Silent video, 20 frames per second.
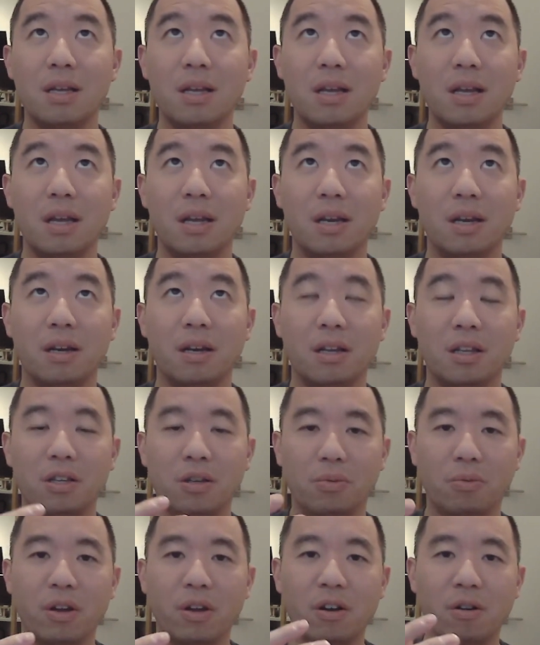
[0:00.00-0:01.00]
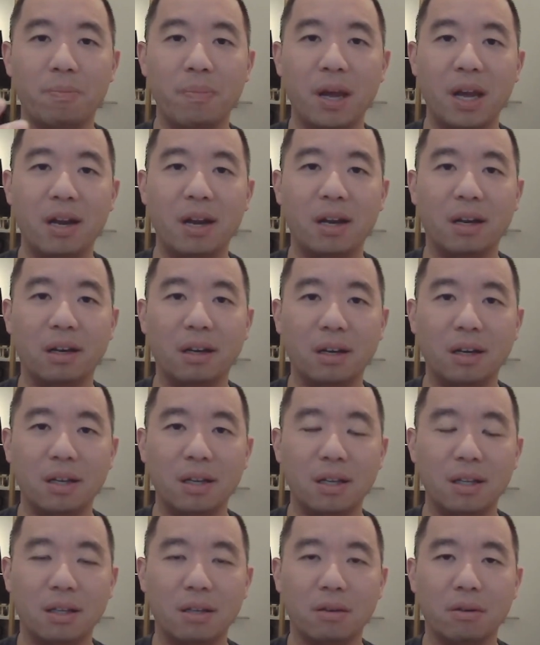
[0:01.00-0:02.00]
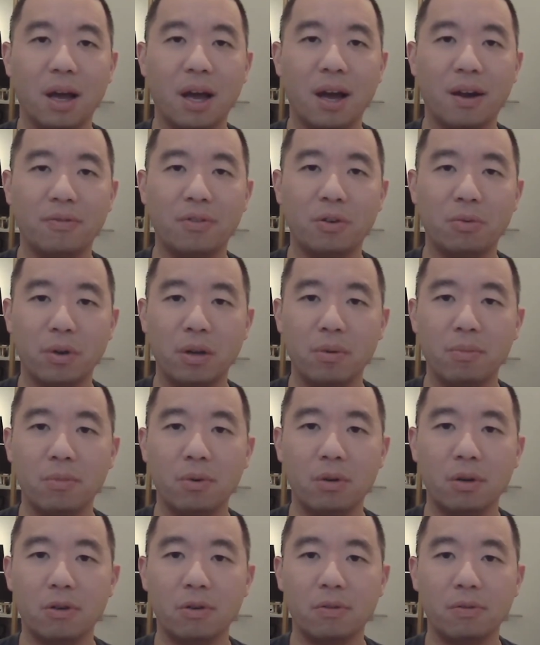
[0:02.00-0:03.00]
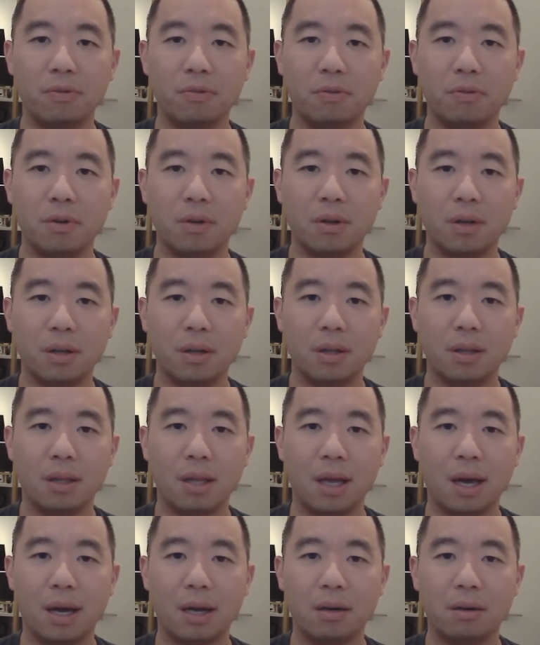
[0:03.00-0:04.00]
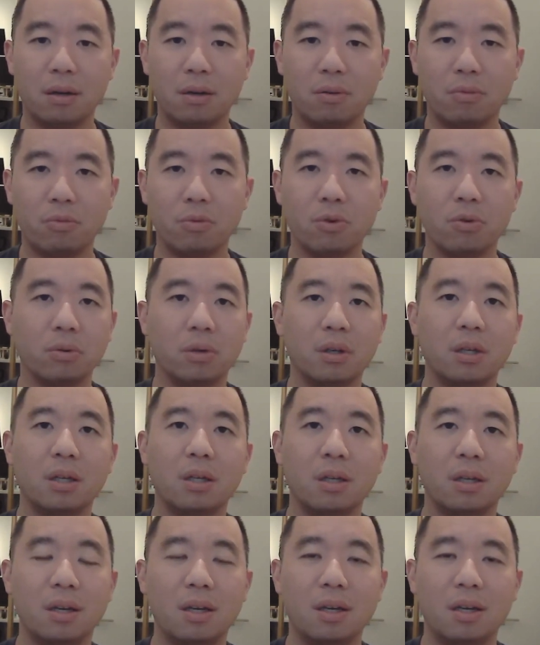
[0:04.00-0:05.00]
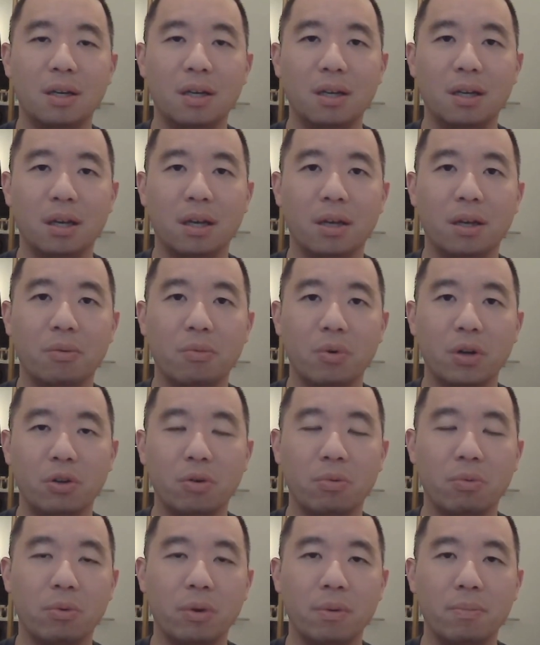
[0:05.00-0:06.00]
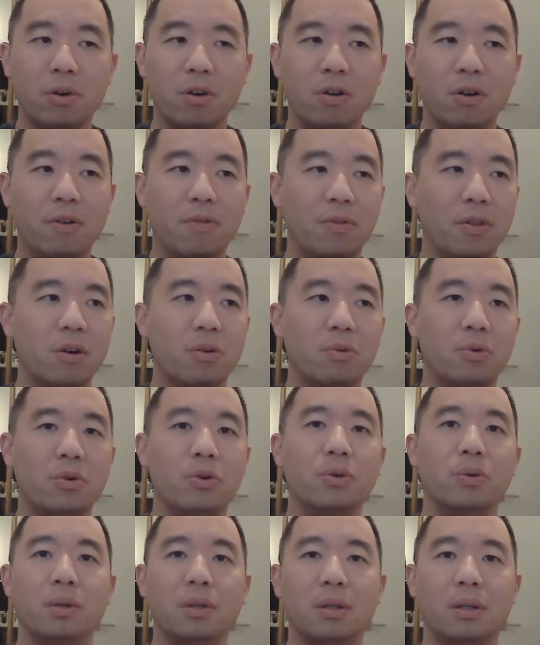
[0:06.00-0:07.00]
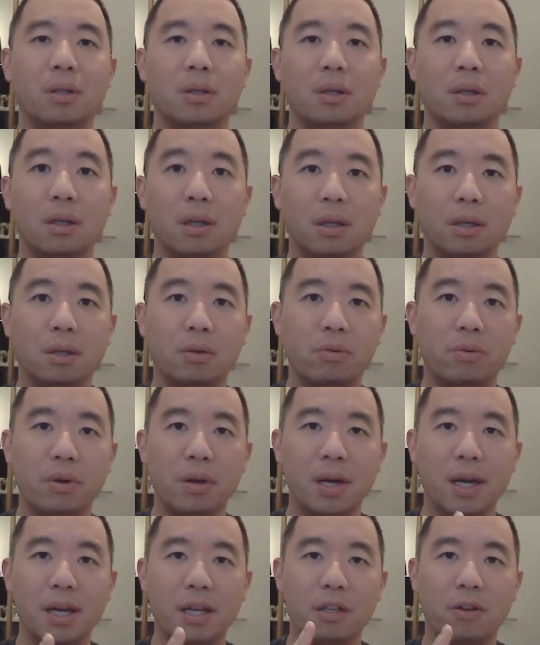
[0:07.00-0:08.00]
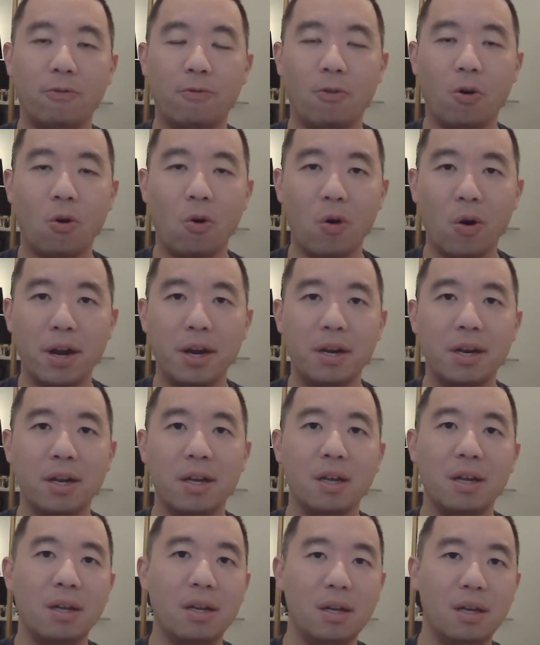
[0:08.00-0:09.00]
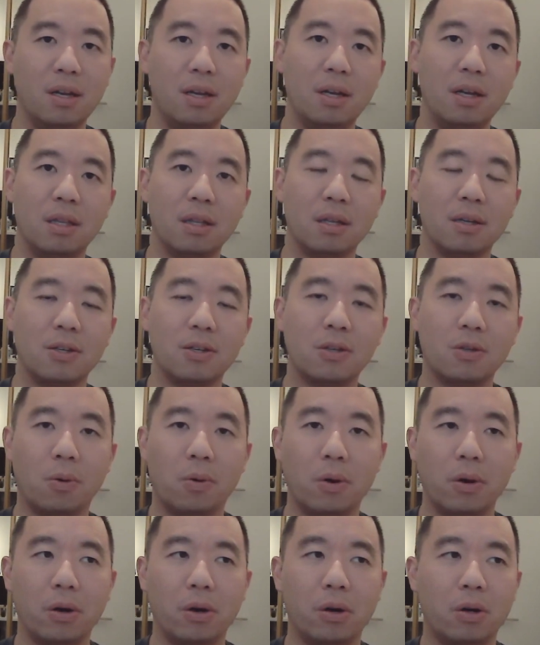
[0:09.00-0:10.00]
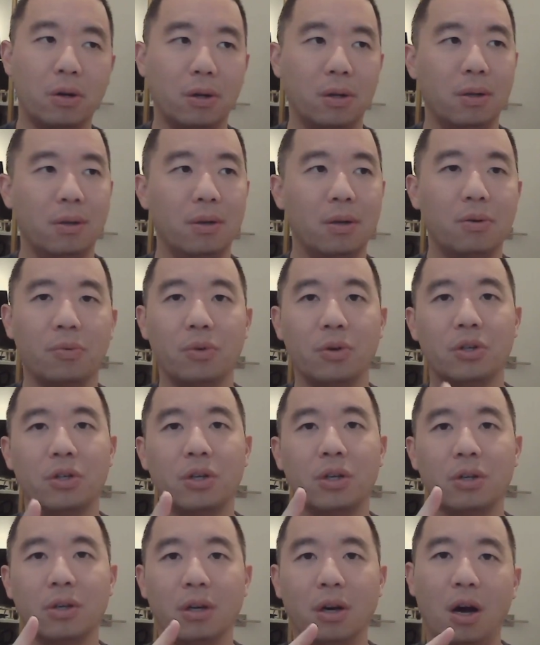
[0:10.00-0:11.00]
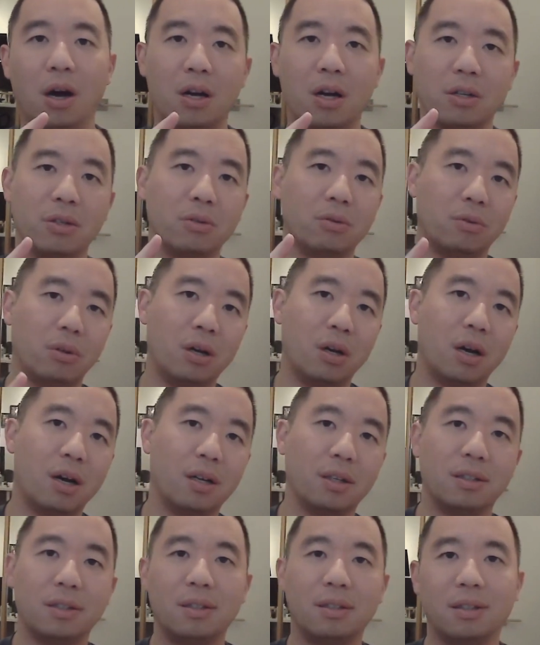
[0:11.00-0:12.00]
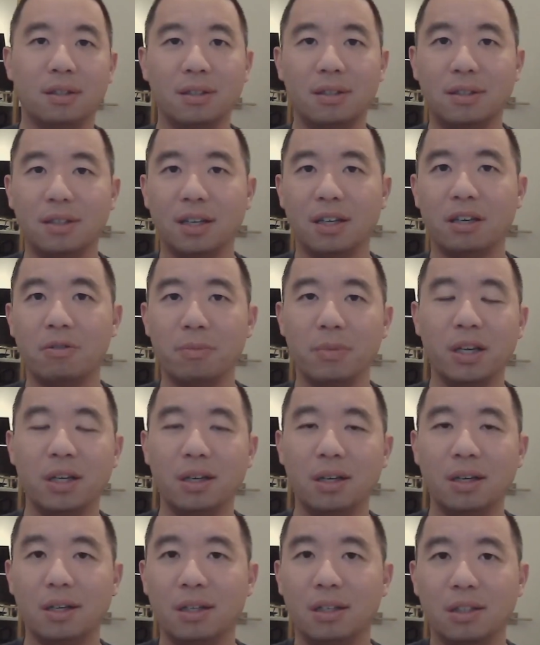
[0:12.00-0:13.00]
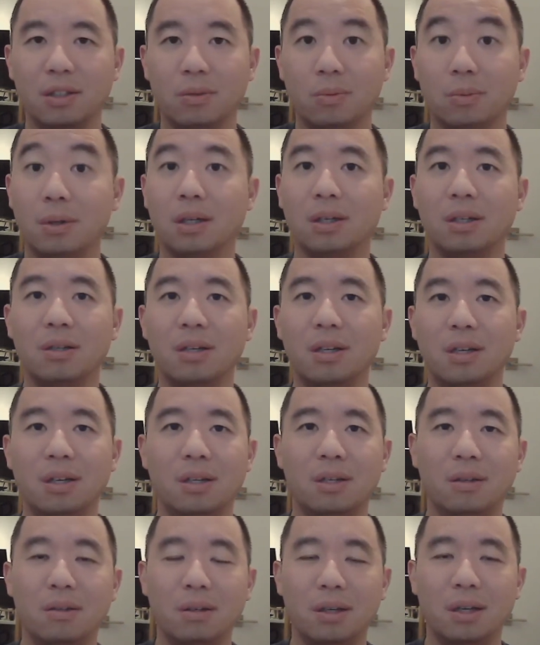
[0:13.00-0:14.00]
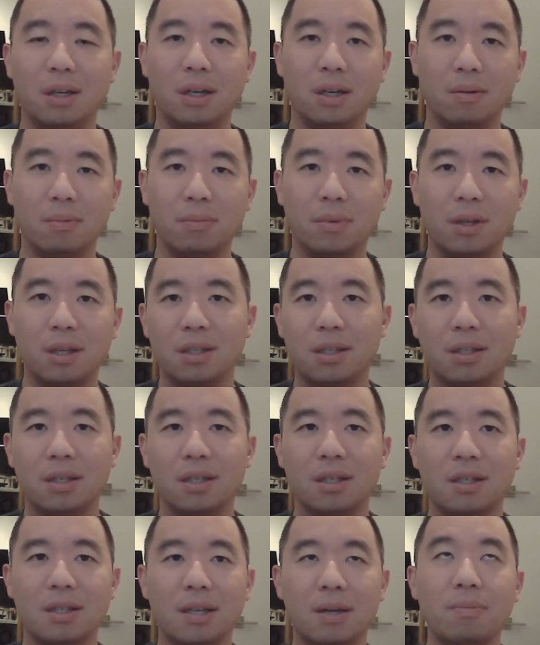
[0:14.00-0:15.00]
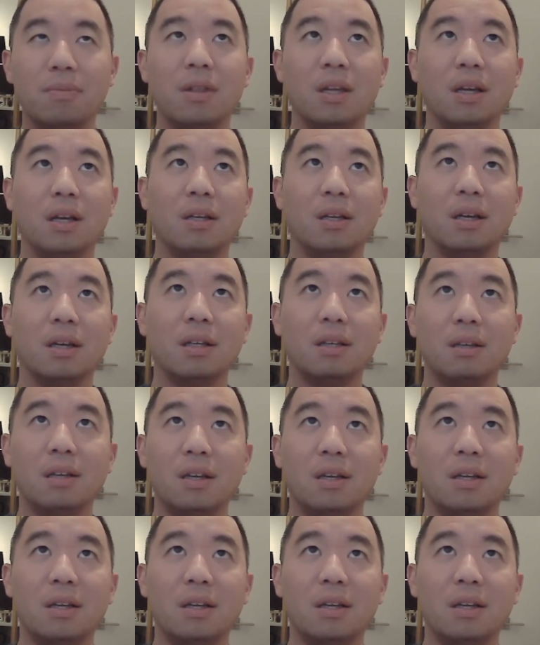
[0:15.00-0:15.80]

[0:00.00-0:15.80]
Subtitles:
then it's a real pain to have to remove that root. And when you remove the root, it creates a void in the soil, which could also cause settlement as well. That's just something that